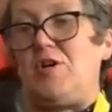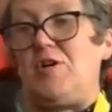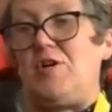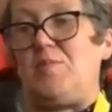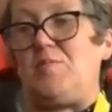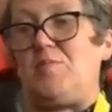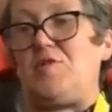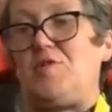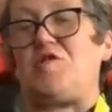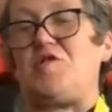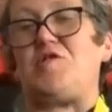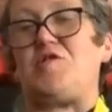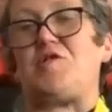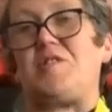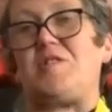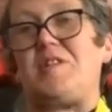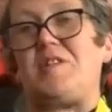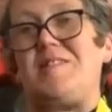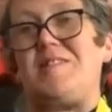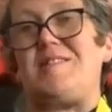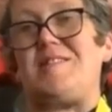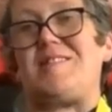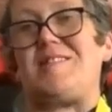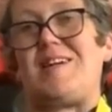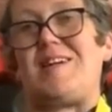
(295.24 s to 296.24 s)

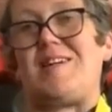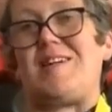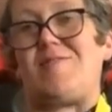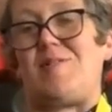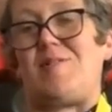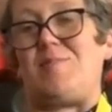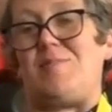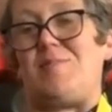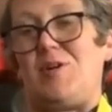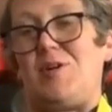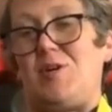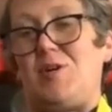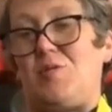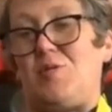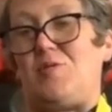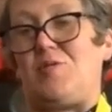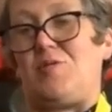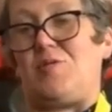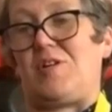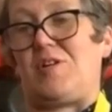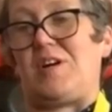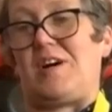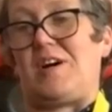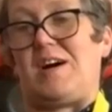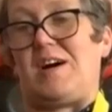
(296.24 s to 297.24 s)
producing dairy
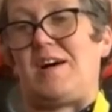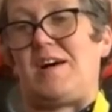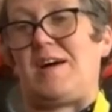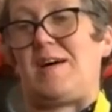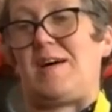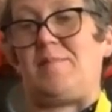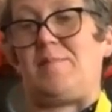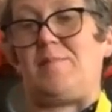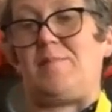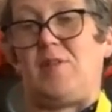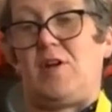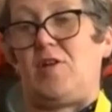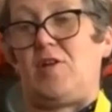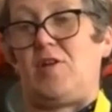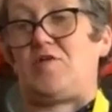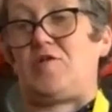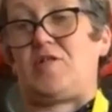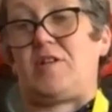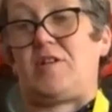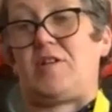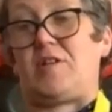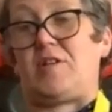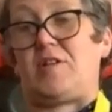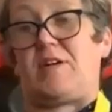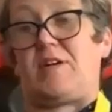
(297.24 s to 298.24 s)
milk, I'll just
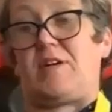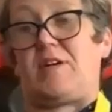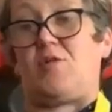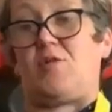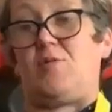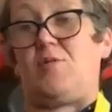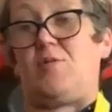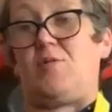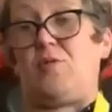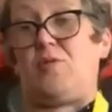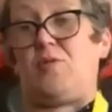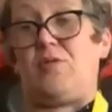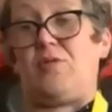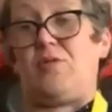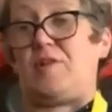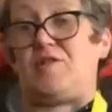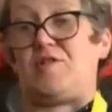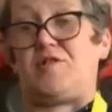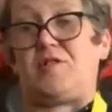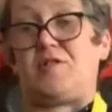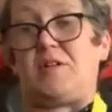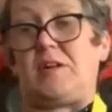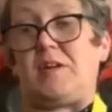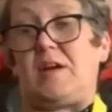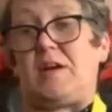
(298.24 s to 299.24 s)
give you a quote from the
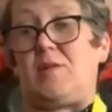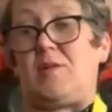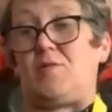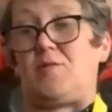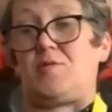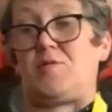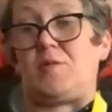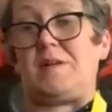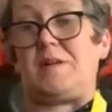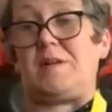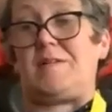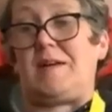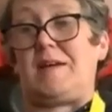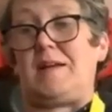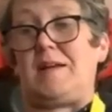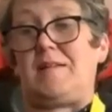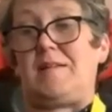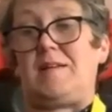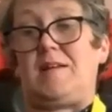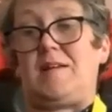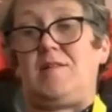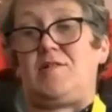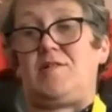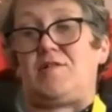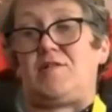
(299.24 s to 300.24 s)
study. A
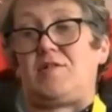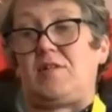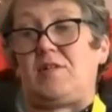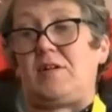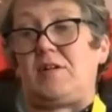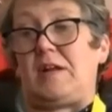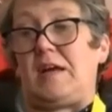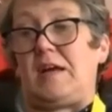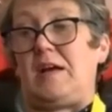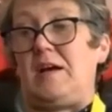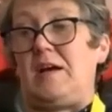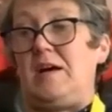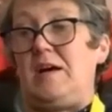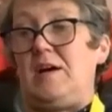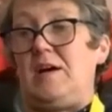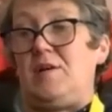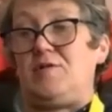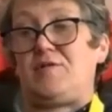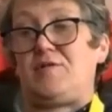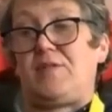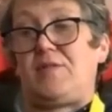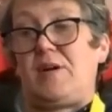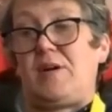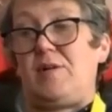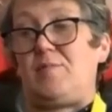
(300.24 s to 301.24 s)
2018 study
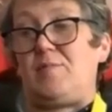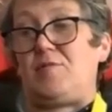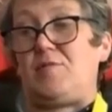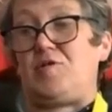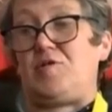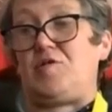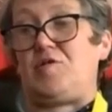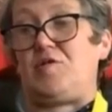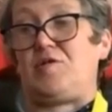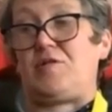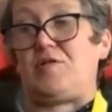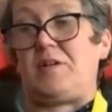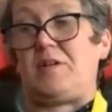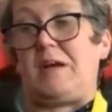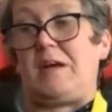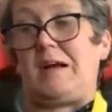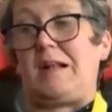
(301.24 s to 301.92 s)
found producing a